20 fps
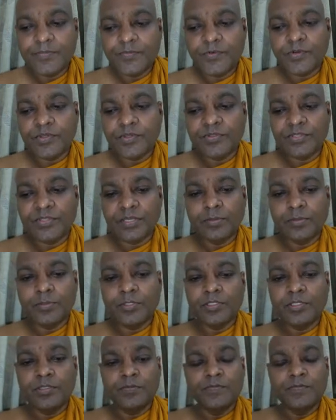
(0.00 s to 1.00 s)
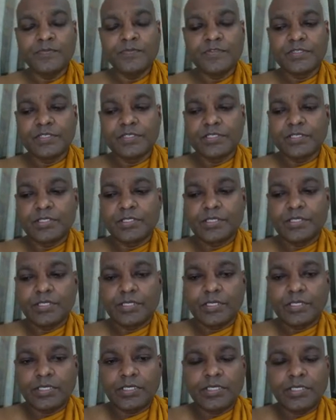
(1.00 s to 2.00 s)
For example,
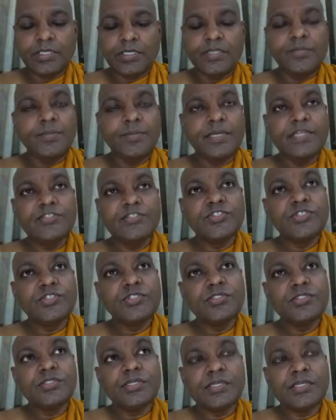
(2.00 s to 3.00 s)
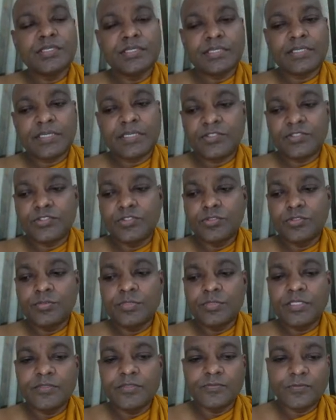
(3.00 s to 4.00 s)
imagine a
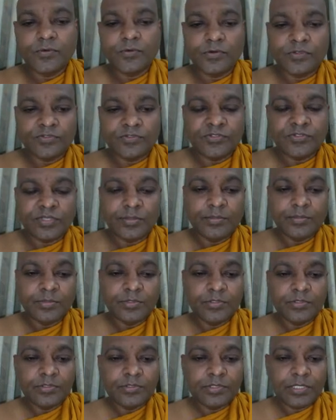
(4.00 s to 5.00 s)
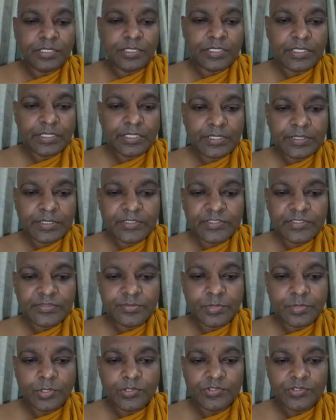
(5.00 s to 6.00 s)
human, for example, is
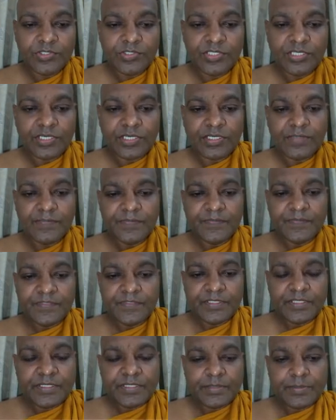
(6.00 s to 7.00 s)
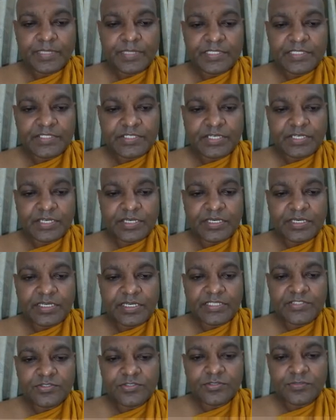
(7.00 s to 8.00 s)
born here, but
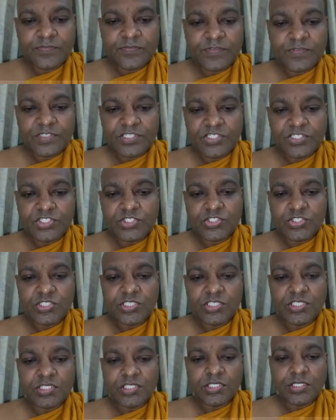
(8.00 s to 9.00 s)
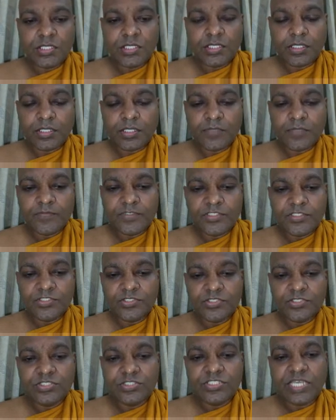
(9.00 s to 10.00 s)
has not finished the
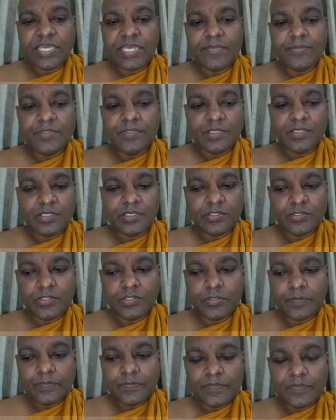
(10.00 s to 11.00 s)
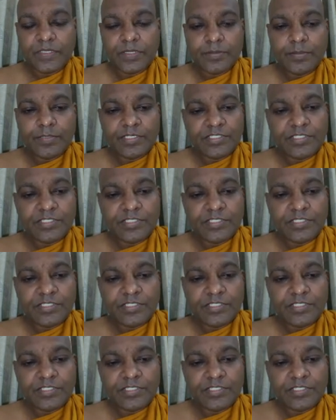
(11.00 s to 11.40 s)
time here, but